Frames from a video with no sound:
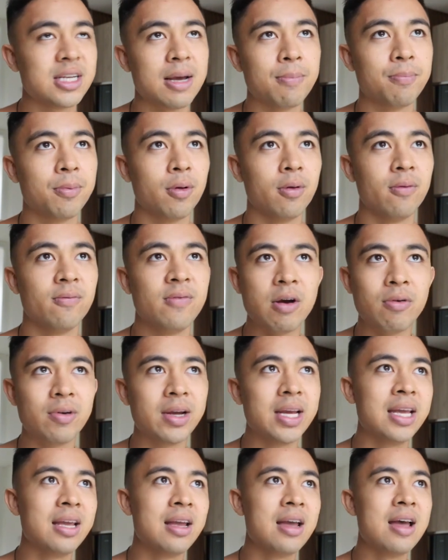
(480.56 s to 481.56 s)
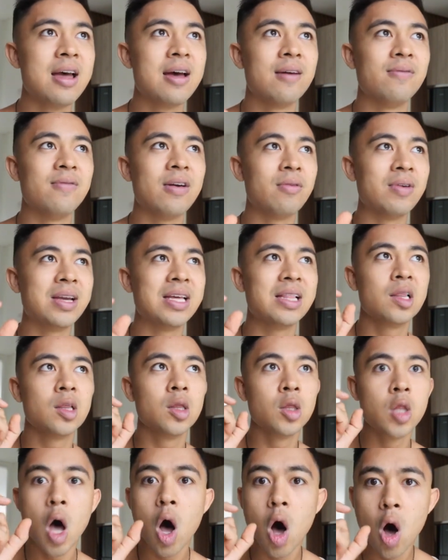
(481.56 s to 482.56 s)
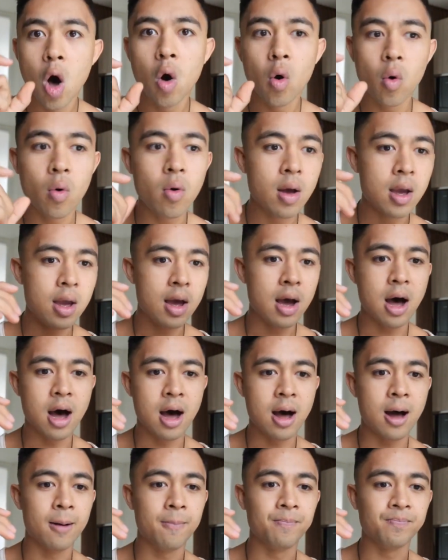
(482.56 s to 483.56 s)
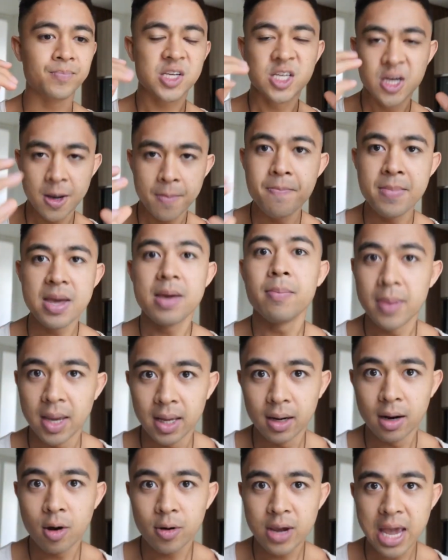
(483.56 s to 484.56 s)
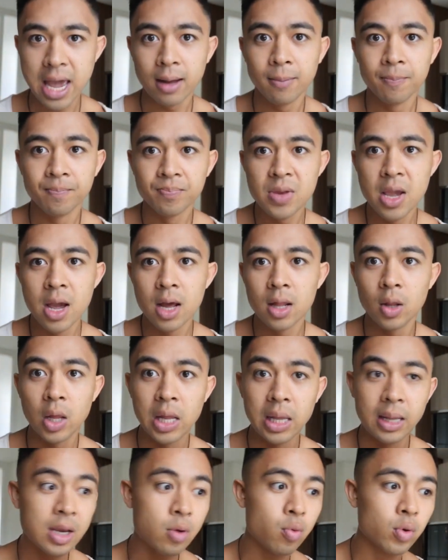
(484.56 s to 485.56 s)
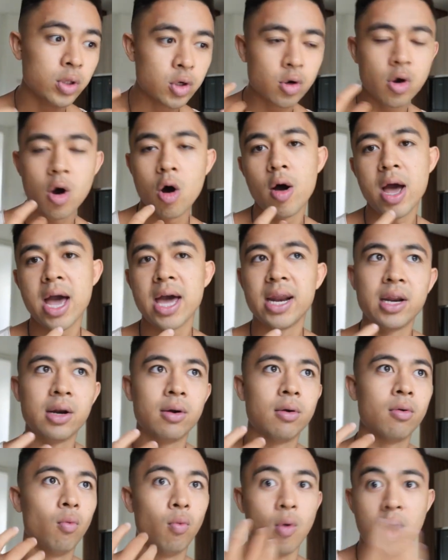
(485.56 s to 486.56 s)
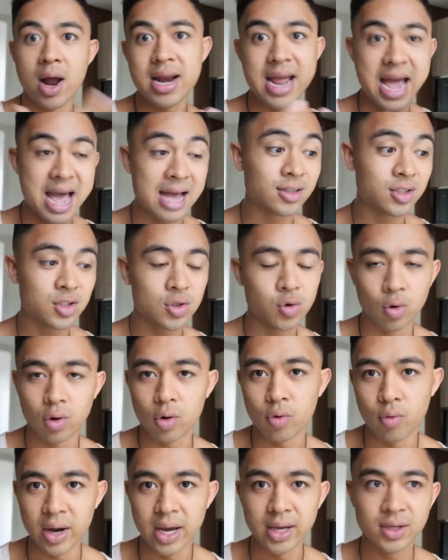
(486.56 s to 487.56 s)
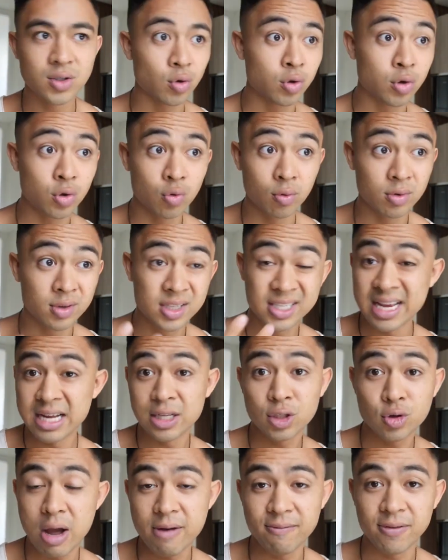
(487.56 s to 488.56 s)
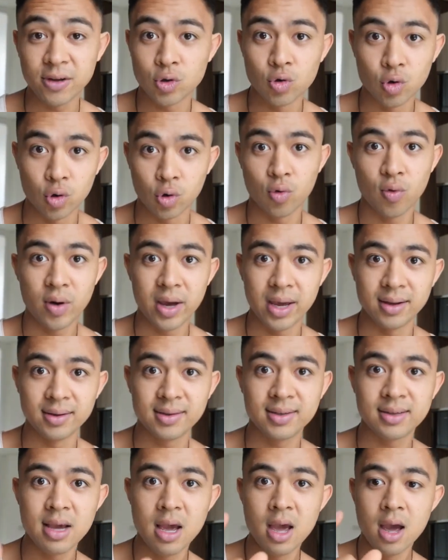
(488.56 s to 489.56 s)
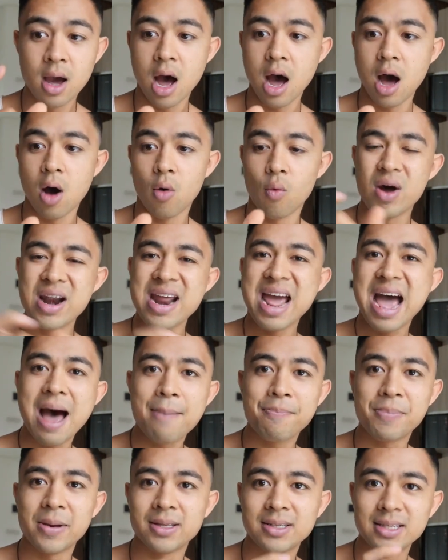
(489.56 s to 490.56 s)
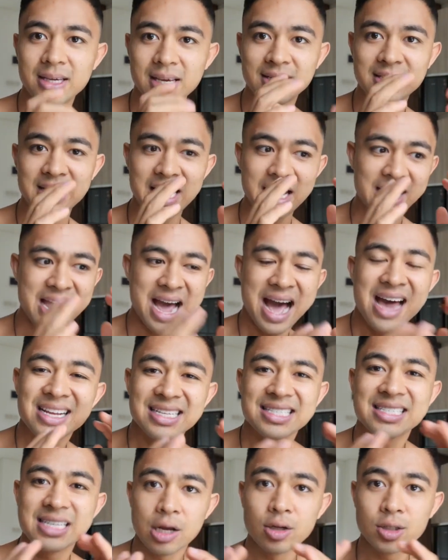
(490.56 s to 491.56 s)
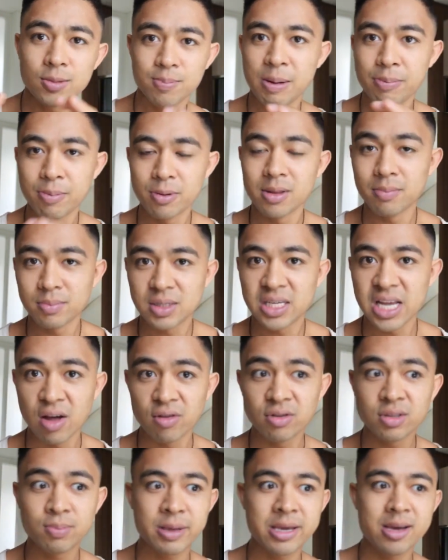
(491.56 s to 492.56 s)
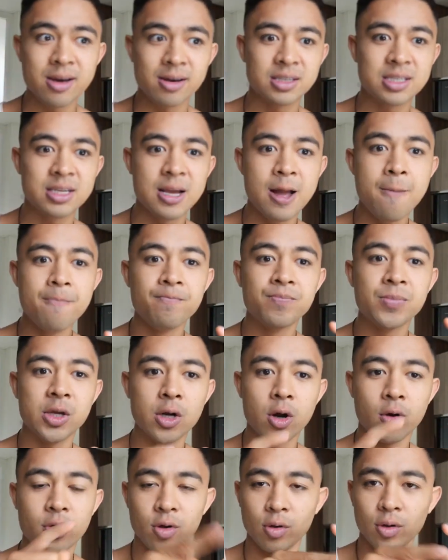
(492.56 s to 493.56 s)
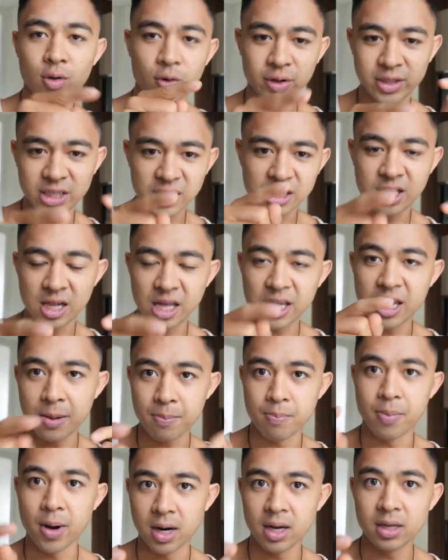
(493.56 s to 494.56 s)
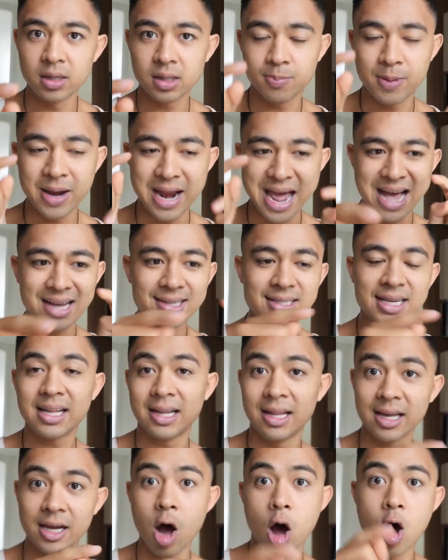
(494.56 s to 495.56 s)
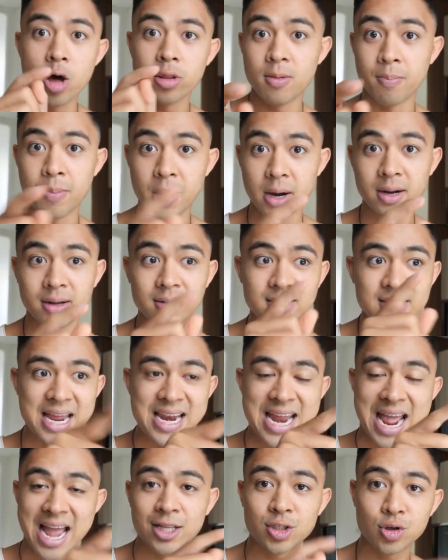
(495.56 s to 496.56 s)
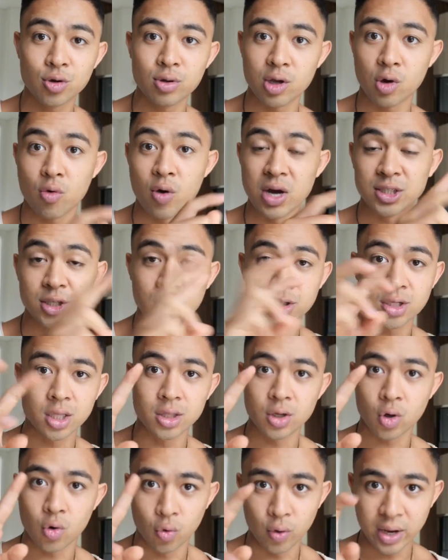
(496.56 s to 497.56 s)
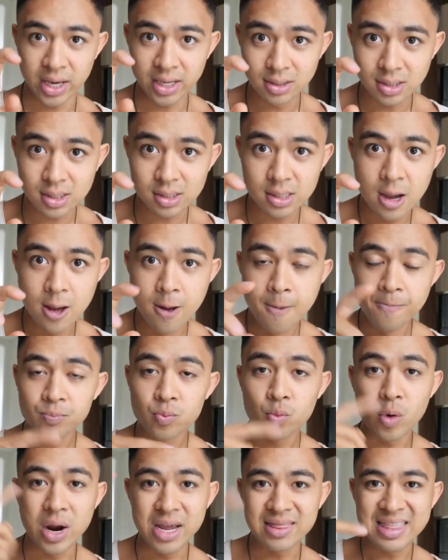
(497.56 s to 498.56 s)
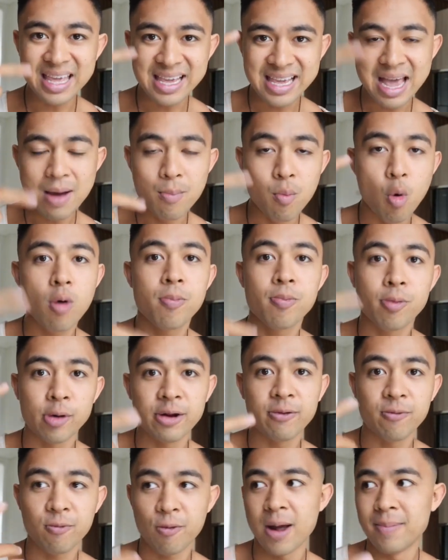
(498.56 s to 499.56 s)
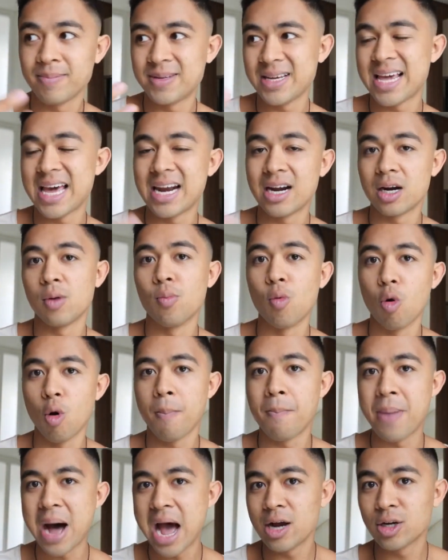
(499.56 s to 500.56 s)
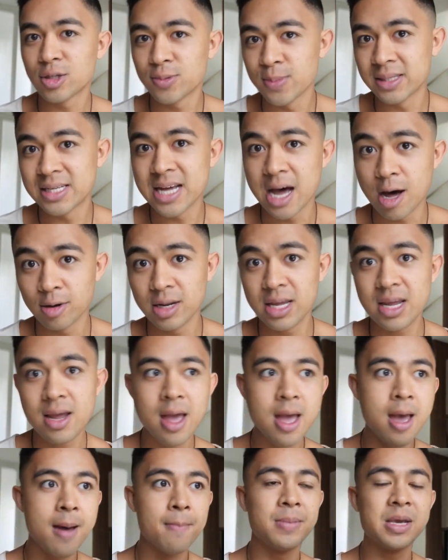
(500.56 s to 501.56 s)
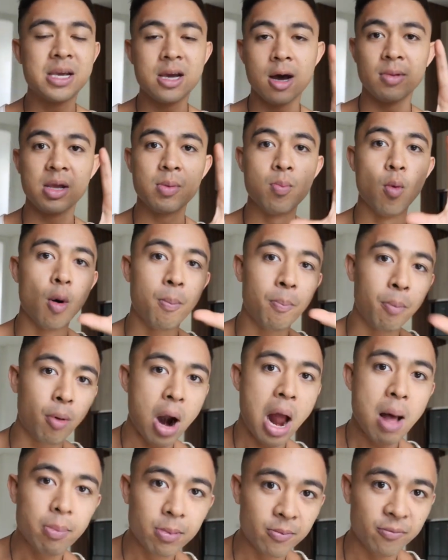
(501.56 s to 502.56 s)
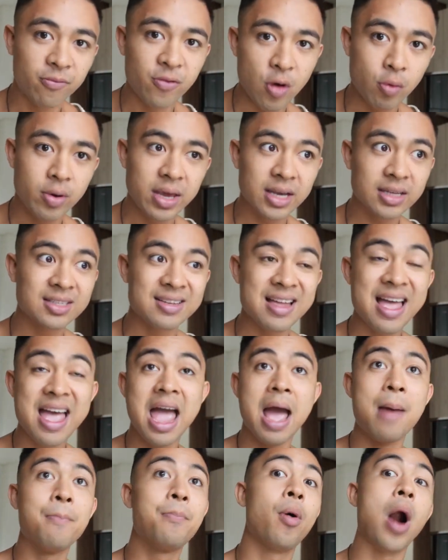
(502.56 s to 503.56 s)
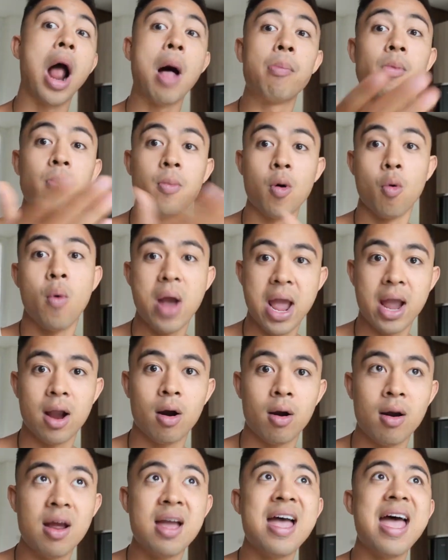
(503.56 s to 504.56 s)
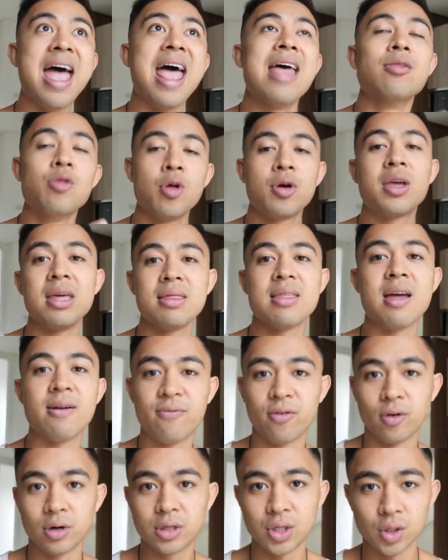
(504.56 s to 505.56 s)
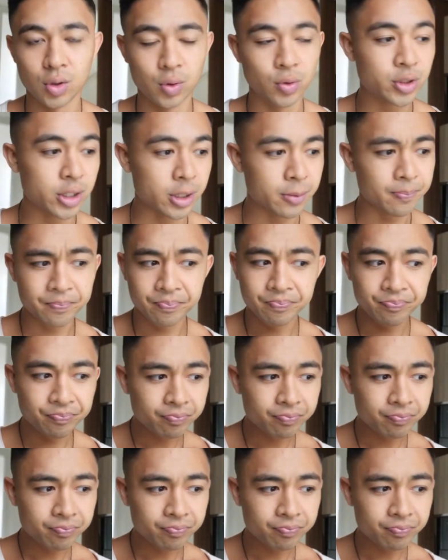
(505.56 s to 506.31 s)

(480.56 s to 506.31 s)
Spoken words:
example, very, very low commitment, okay? Like when you go ahead and run ads to a quiz or you send traffic to a quiz, what happens is it kind of sells people themselves because, you know, they're literally just clicking buttons, but as they click on the buttons and answering the questions on the quiz, right, they get more pre-framed to get in a more buyer's mentality, becoming more problem focused and problem aware and looking then for a solution.